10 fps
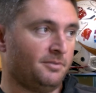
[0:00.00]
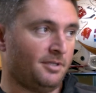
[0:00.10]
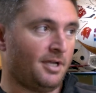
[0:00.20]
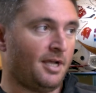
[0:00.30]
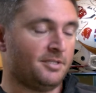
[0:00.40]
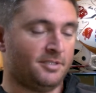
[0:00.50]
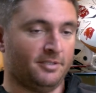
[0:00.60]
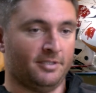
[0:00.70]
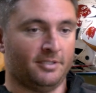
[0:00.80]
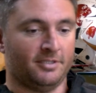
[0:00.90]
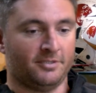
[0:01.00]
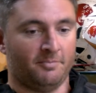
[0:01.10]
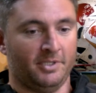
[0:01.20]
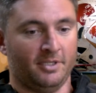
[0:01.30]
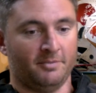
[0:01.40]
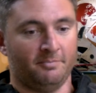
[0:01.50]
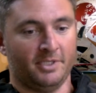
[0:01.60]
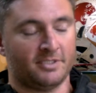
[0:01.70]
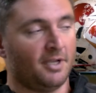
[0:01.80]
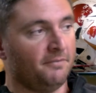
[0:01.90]
A high ceiling that he's going to be a
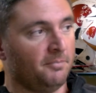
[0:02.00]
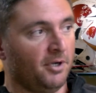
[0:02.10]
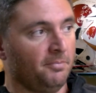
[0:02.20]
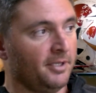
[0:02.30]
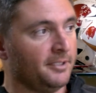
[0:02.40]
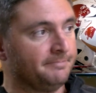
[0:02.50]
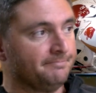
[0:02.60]
big-time football player.